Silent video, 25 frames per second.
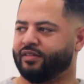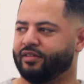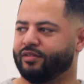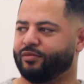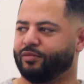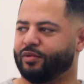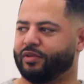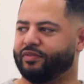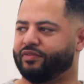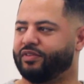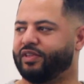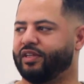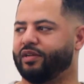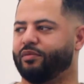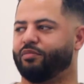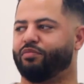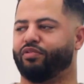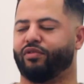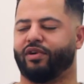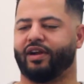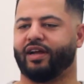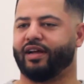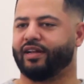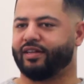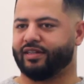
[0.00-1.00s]
with their
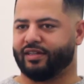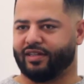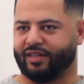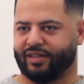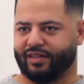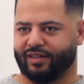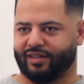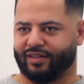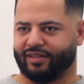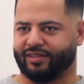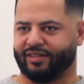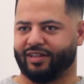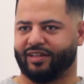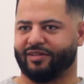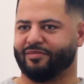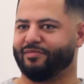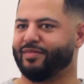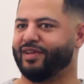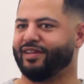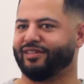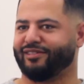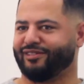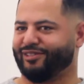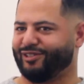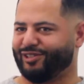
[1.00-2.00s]
branding and their
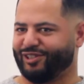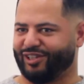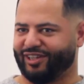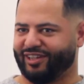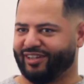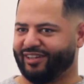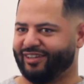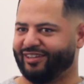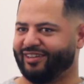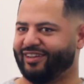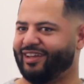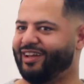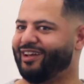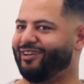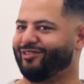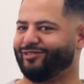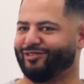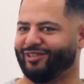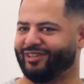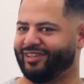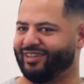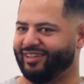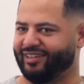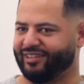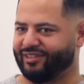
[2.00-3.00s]
messaging and how
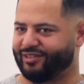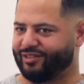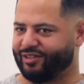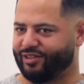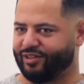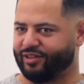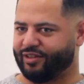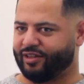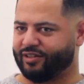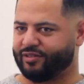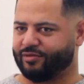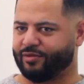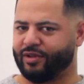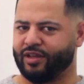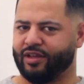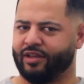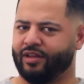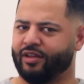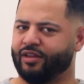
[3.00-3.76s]
to get to the customer,